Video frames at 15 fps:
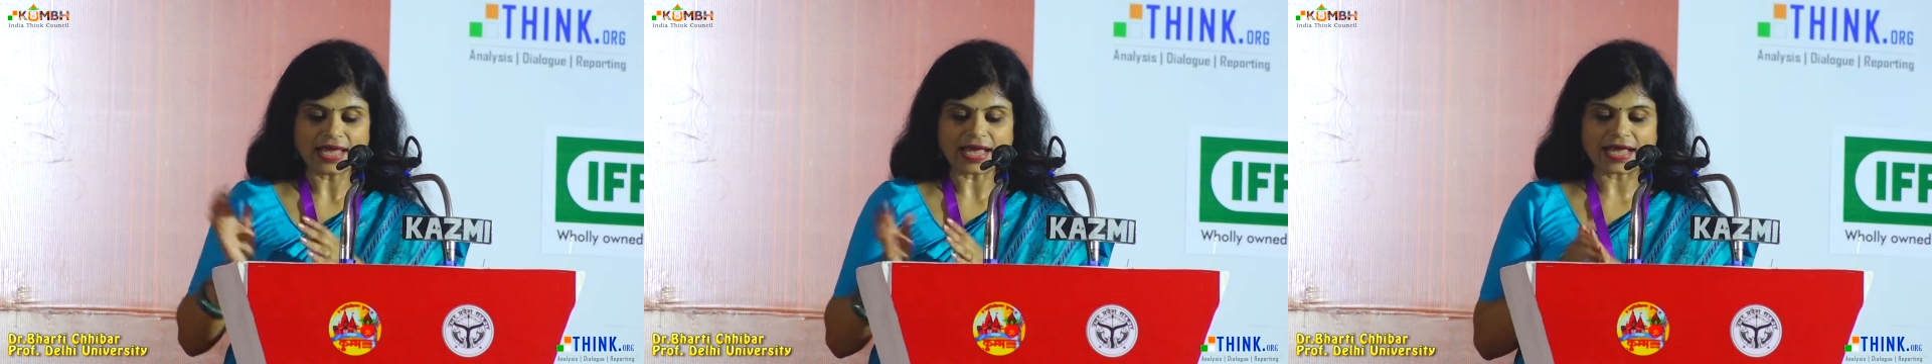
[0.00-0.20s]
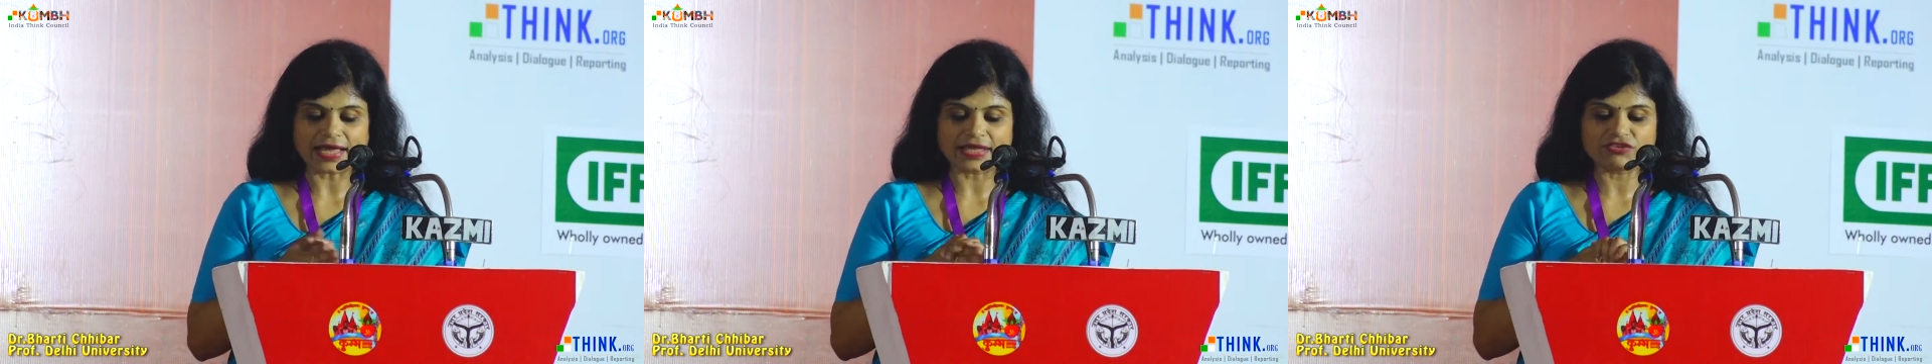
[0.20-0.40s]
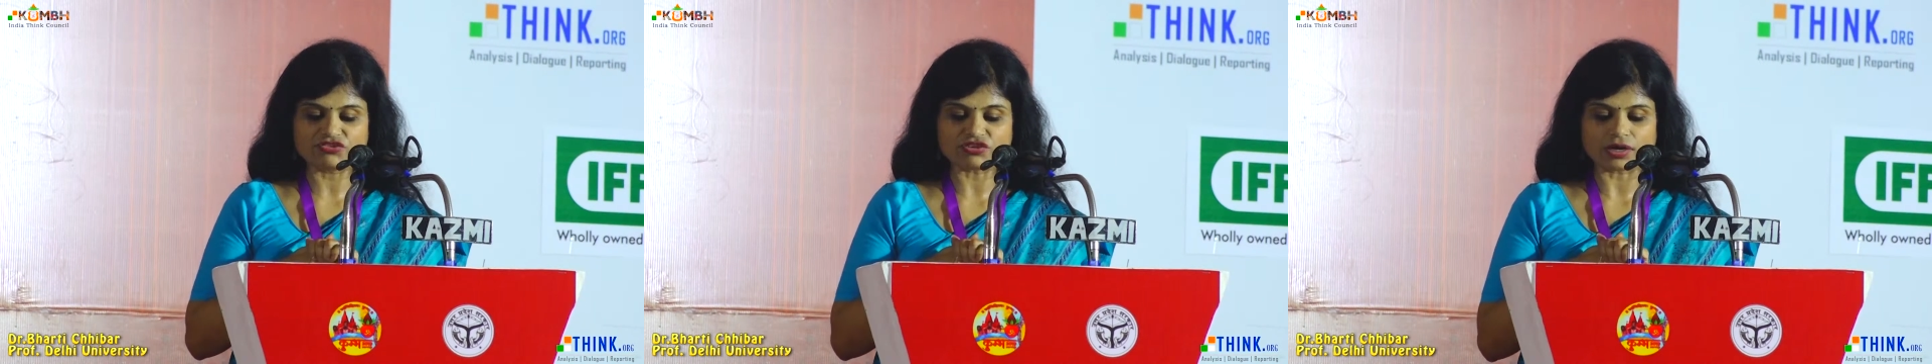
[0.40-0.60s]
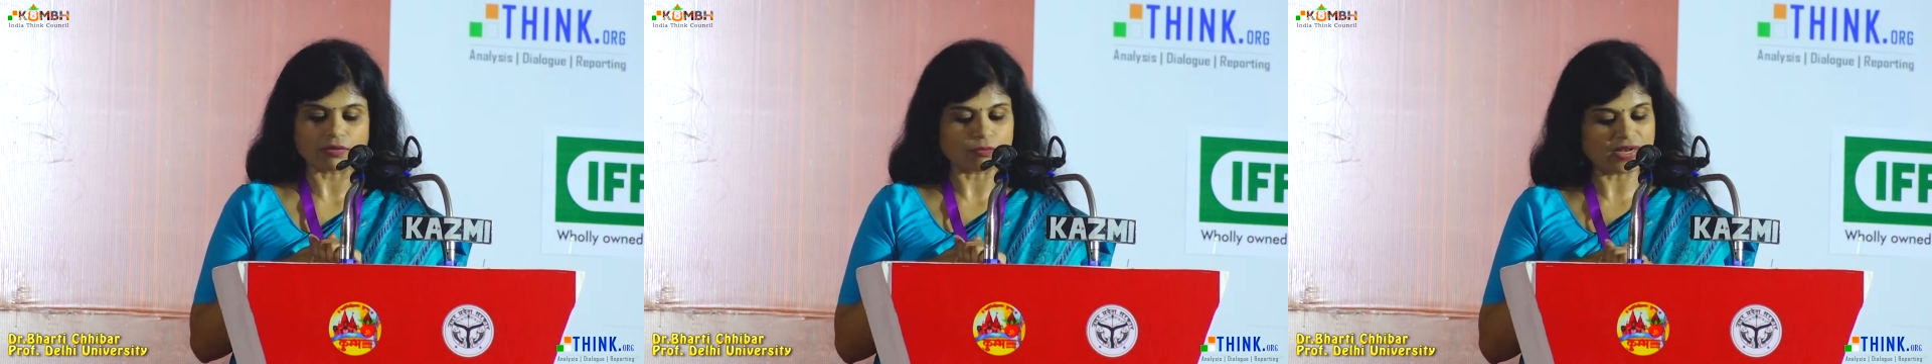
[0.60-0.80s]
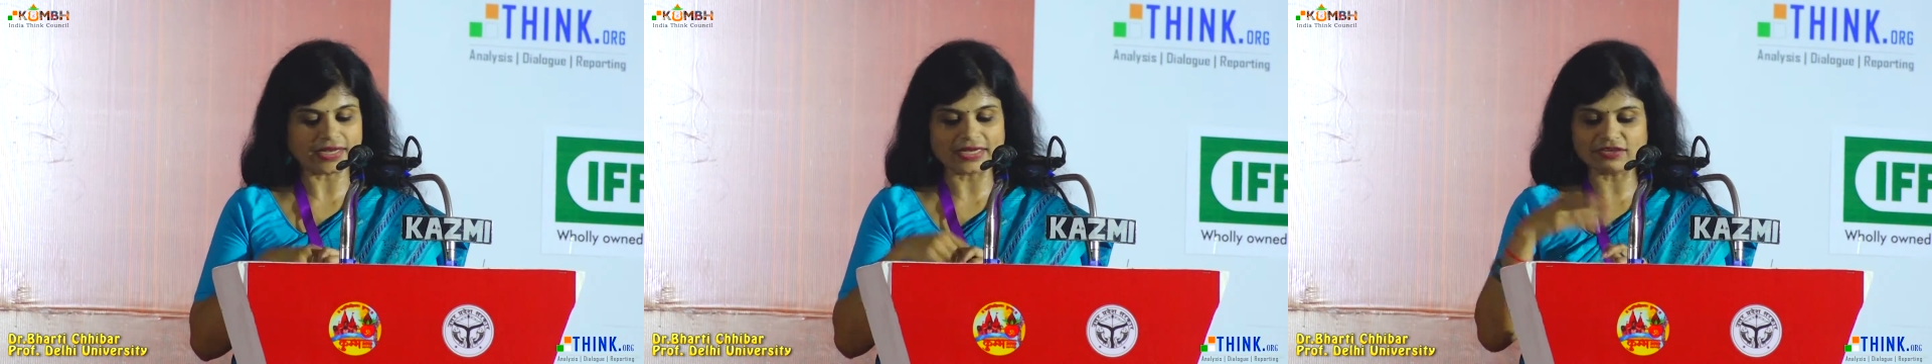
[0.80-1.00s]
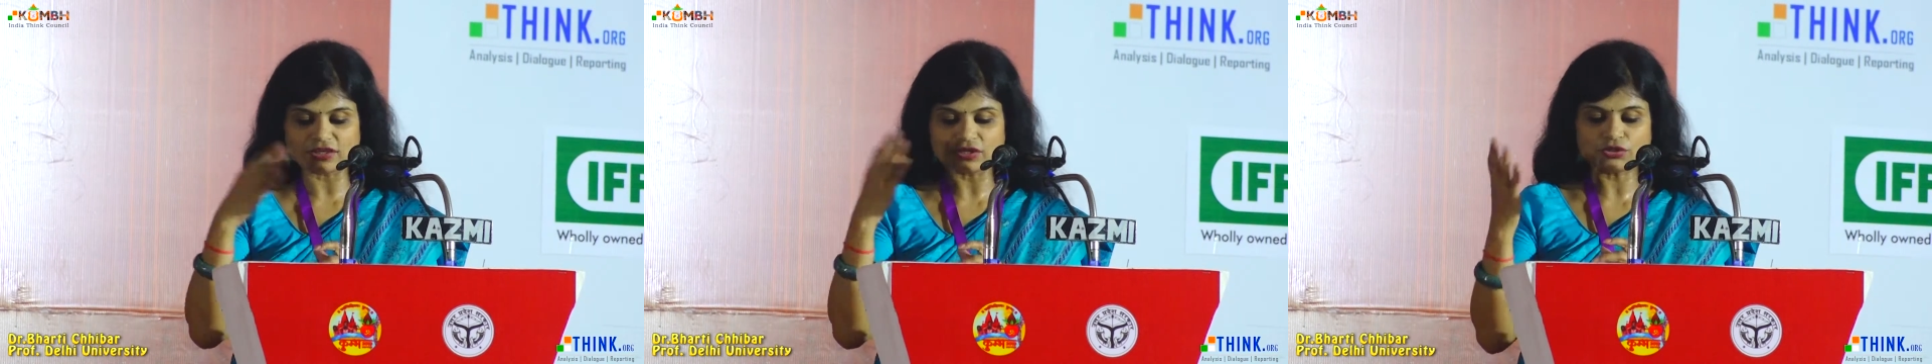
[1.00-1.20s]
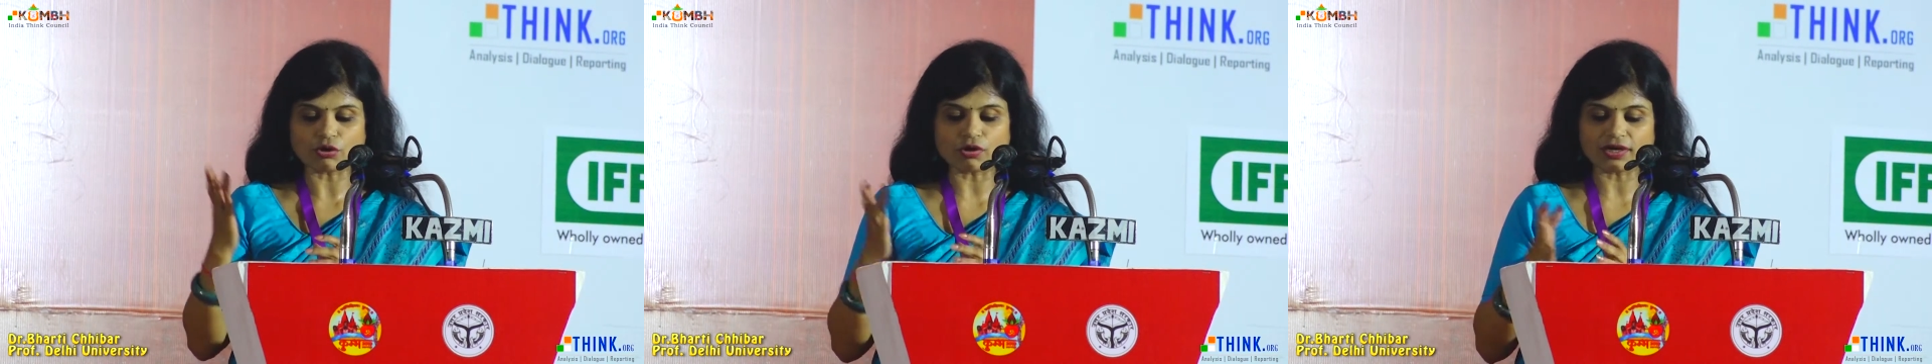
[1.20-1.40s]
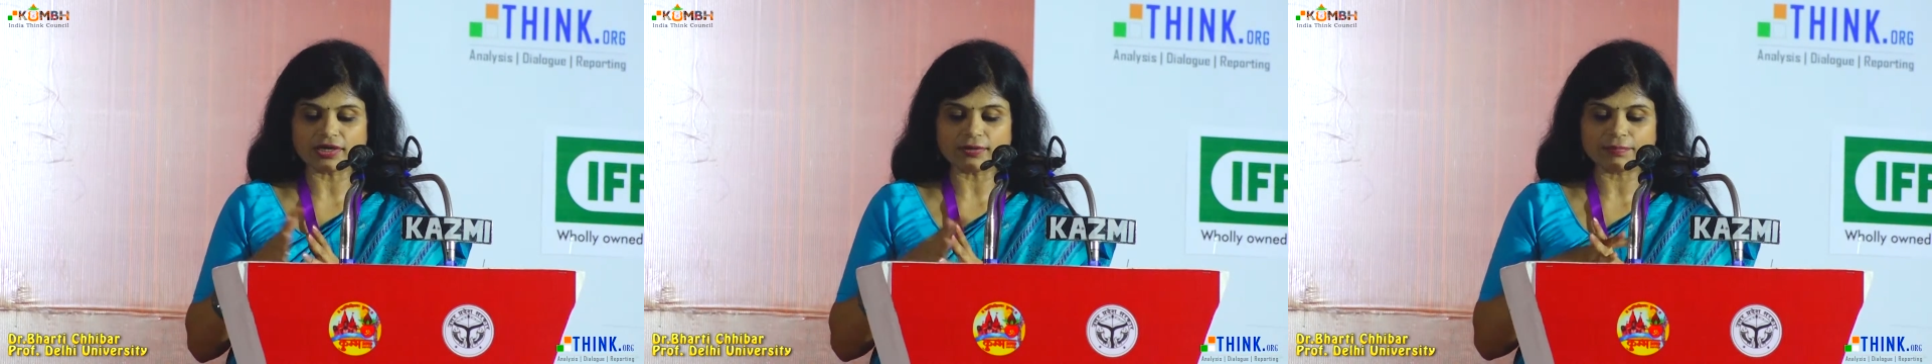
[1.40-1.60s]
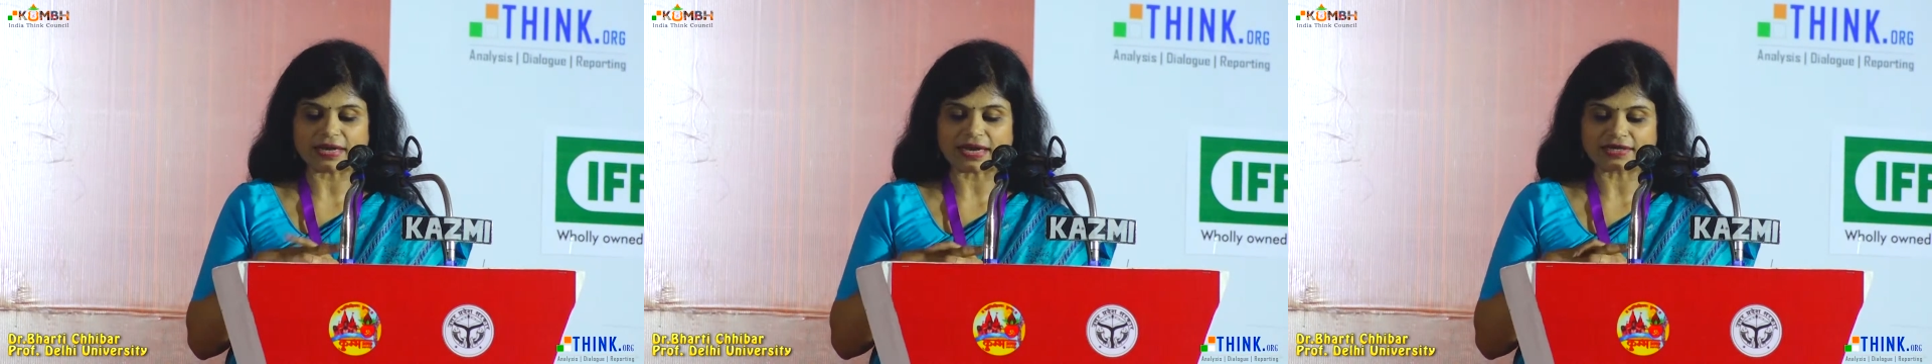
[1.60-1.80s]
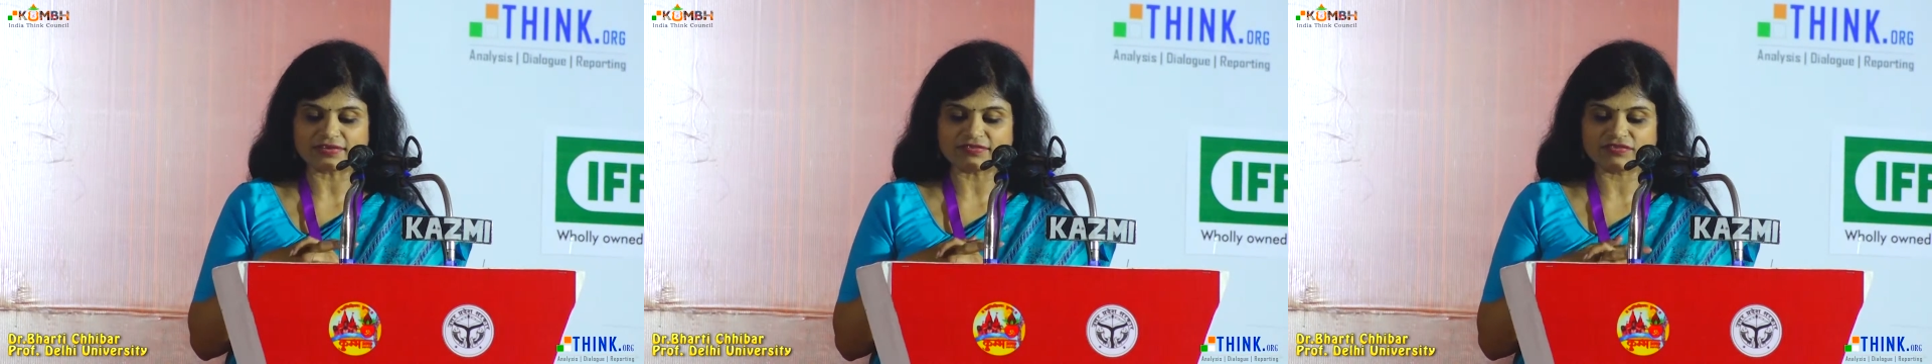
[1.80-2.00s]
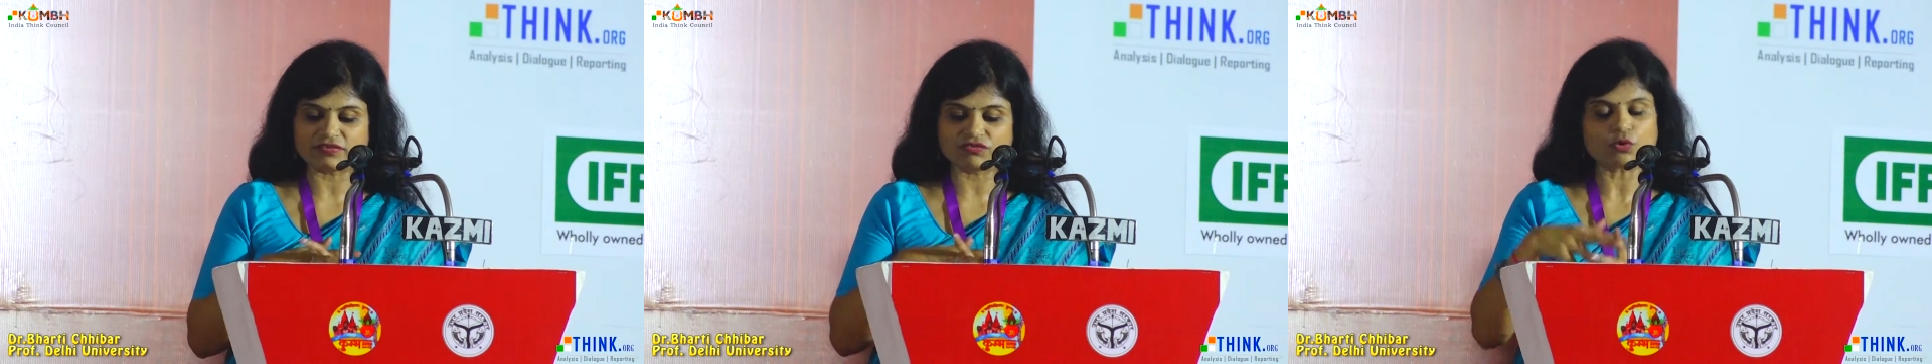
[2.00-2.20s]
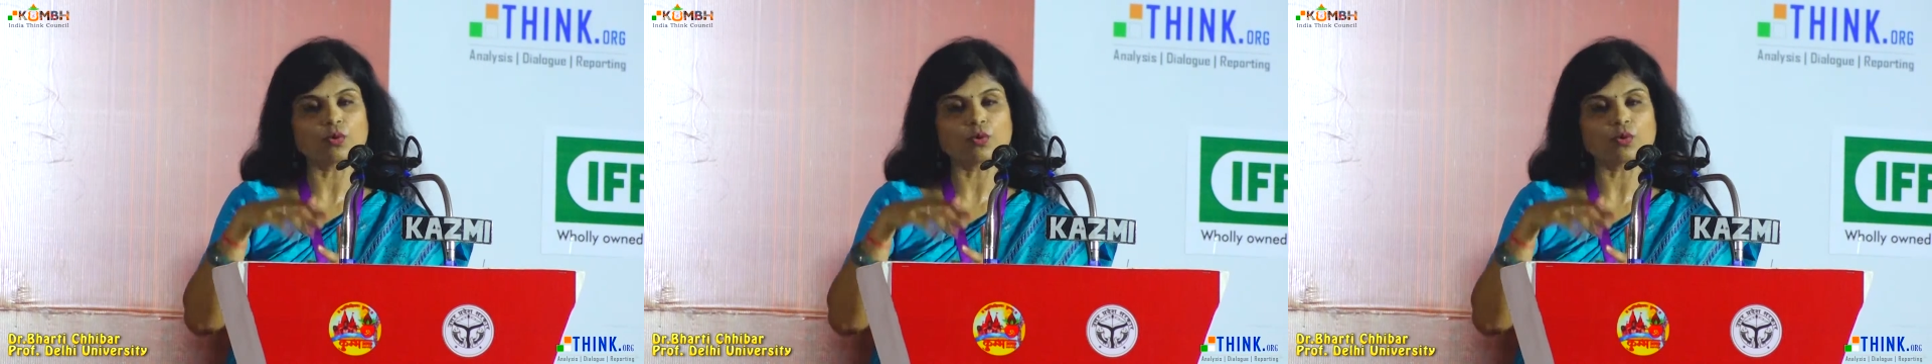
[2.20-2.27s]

And well, Indian thought and practices